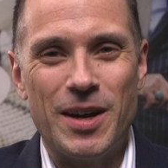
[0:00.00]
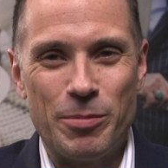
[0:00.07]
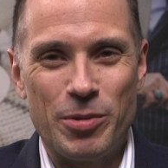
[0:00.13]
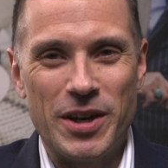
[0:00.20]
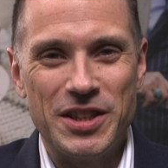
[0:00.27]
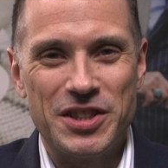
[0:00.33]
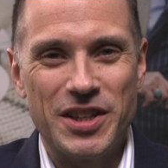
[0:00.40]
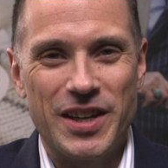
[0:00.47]
I'm
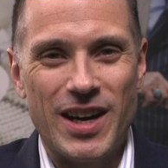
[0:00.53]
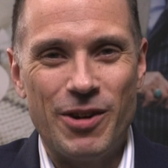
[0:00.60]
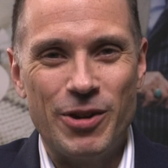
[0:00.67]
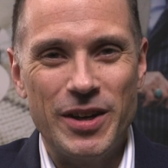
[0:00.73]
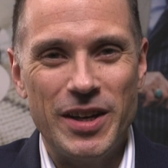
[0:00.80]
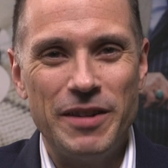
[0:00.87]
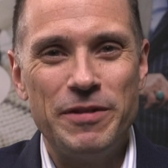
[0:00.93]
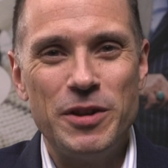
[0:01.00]
Brian
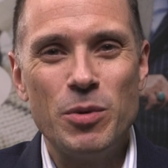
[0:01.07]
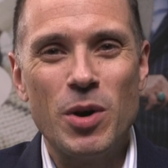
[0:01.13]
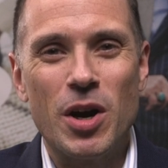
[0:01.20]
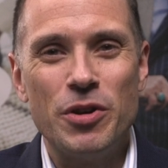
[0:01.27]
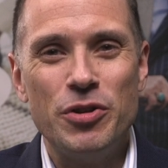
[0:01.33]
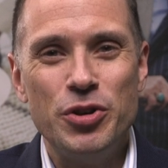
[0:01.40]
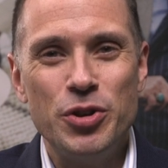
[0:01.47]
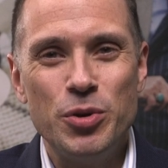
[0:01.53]
Sacawa. If you
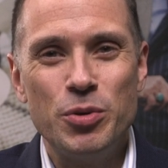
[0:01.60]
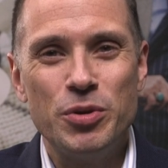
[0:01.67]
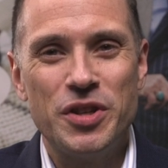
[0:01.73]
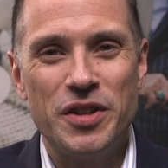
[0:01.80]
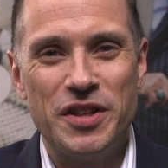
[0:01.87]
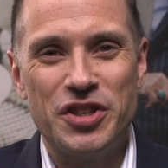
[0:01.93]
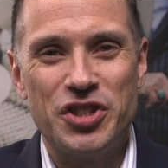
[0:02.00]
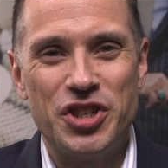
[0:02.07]
are new
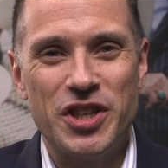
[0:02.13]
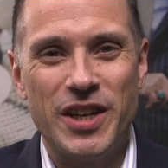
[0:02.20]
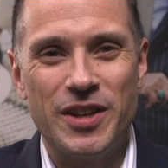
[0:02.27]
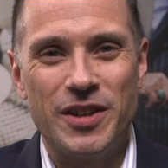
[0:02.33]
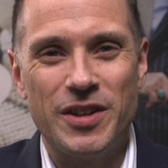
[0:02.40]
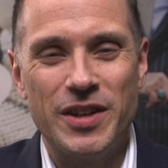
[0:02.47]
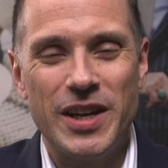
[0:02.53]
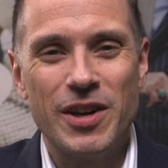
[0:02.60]
to this
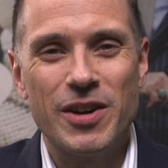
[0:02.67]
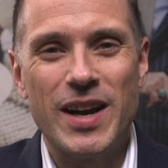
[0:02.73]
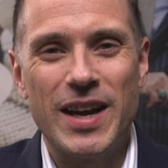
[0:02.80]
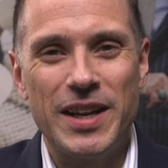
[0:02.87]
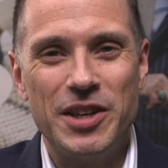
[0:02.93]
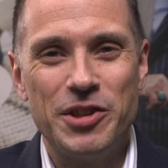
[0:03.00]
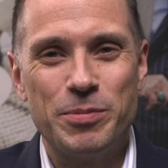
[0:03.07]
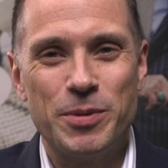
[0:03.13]
channel, here at
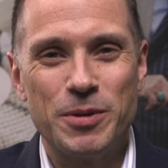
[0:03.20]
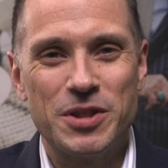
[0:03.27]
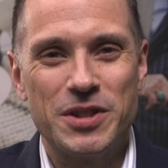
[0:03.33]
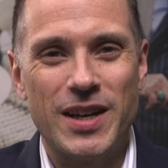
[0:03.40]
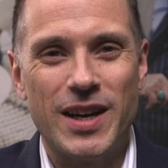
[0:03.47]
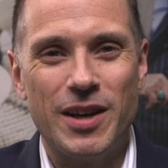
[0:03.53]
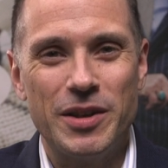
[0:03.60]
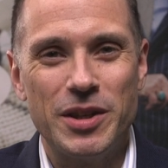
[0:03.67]
He Spoke
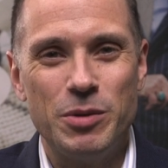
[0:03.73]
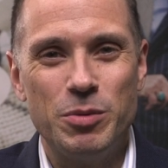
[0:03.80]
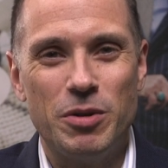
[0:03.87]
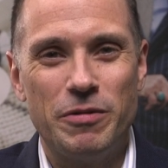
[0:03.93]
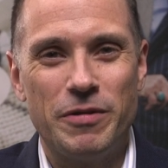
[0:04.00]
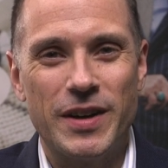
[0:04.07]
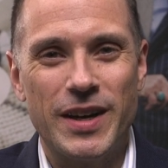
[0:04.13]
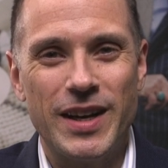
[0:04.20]
Style, you will
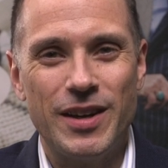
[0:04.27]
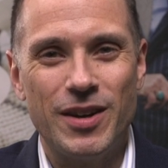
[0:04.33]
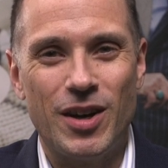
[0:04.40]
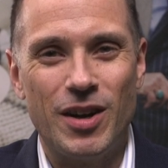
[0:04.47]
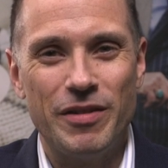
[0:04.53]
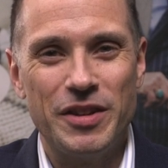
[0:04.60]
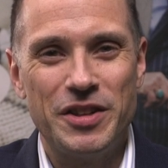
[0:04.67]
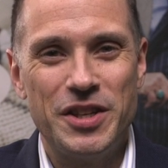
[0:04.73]
find
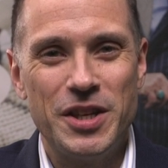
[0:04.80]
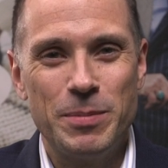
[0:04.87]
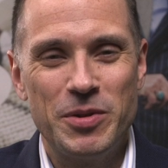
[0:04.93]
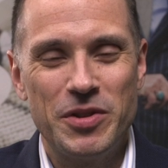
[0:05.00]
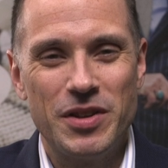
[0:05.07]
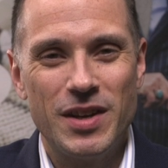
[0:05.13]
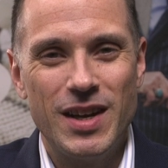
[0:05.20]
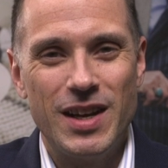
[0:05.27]
all the
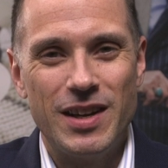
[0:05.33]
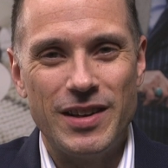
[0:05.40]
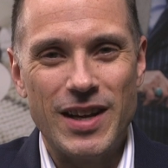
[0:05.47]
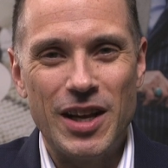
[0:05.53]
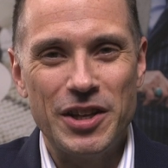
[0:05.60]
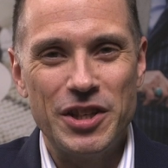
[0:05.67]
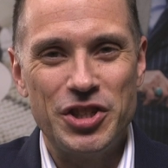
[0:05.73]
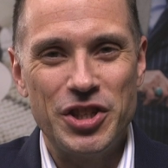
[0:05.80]
tips,
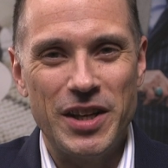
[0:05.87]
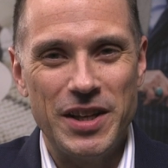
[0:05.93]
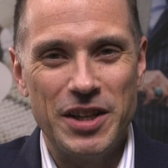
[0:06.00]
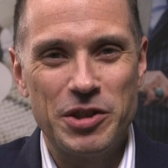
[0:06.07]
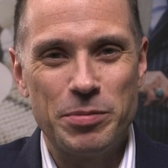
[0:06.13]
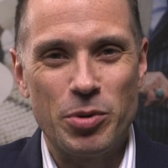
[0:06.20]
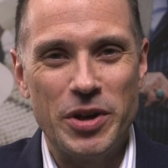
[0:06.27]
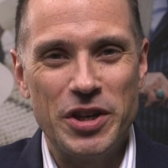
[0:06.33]
knowledge, and
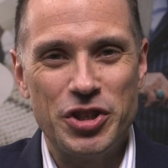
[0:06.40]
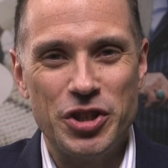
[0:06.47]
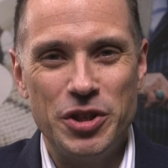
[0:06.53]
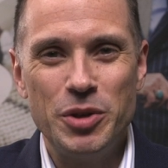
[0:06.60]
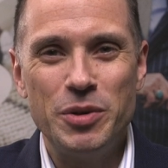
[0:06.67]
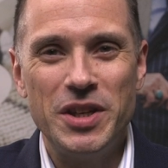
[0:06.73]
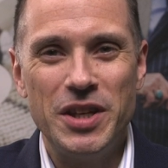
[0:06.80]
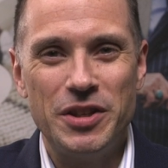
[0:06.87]
inspiration
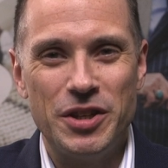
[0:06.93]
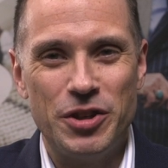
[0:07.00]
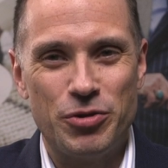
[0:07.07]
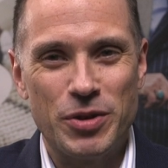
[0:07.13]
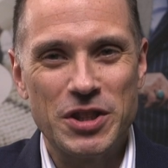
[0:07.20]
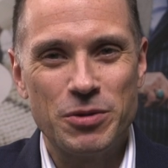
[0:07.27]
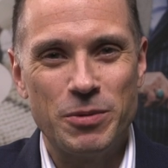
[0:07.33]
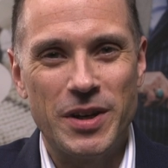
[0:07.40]
you need to
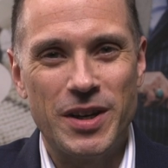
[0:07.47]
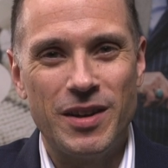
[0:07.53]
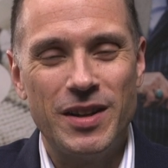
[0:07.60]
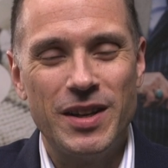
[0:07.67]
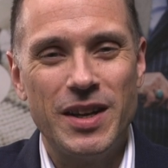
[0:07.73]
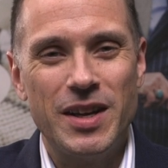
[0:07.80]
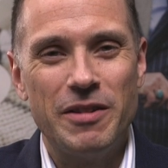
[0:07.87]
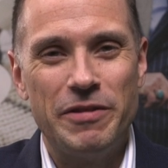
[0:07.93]
dress well,
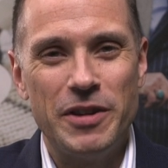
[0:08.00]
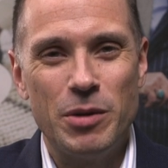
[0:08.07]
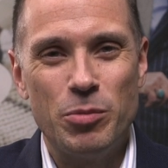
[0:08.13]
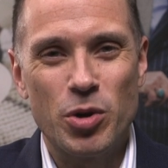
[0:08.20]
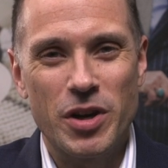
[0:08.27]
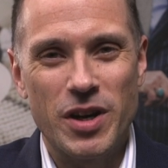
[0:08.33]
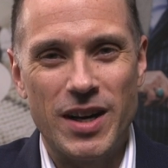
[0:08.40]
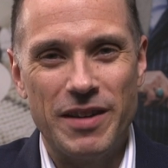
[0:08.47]
feel
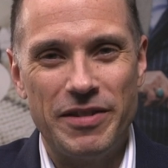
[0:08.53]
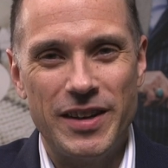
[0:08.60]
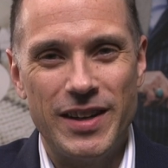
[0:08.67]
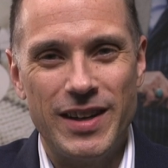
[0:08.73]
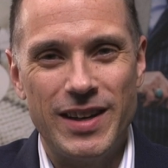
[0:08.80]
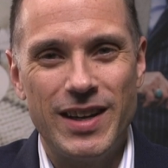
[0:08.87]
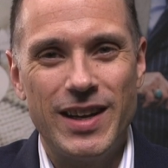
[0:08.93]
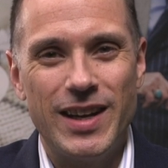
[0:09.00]
more
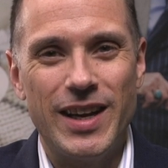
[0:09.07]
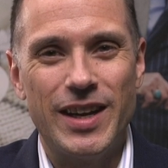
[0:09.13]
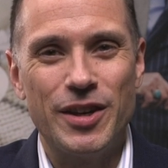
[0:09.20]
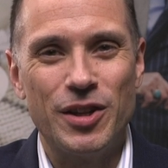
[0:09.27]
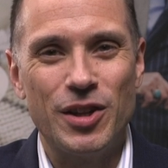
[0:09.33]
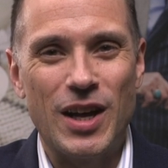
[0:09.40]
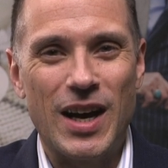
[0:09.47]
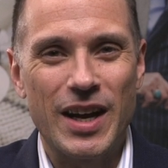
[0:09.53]
confident, and
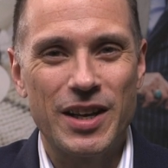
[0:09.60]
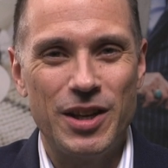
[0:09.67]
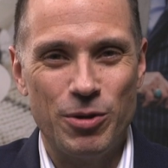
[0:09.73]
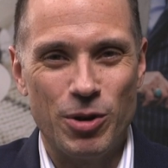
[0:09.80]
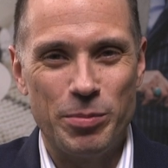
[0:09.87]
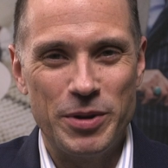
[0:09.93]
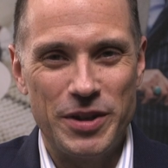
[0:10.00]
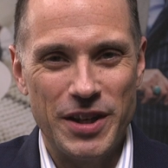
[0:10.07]
unlock
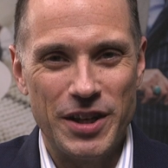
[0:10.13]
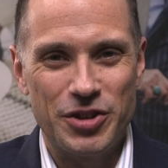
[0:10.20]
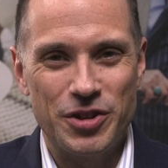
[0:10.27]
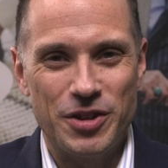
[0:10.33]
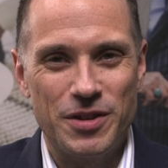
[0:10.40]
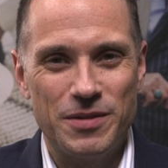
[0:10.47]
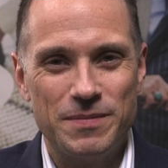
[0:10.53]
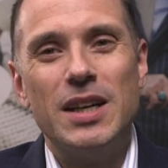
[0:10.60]
your
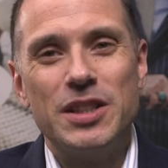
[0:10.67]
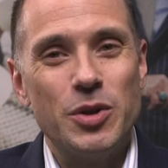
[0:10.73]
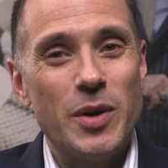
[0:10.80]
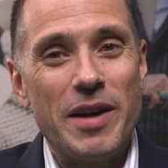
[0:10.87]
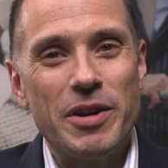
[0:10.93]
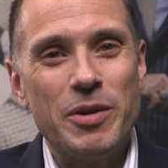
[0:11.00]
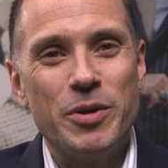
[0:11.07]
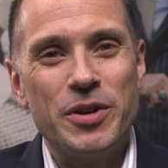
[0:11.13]
potential. So
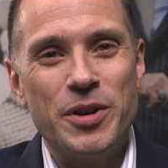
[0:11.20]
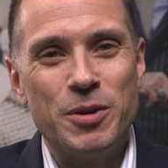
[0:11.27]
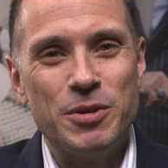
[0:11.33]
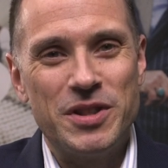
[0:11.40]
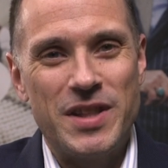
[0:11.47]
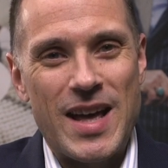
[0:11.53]
everyone knows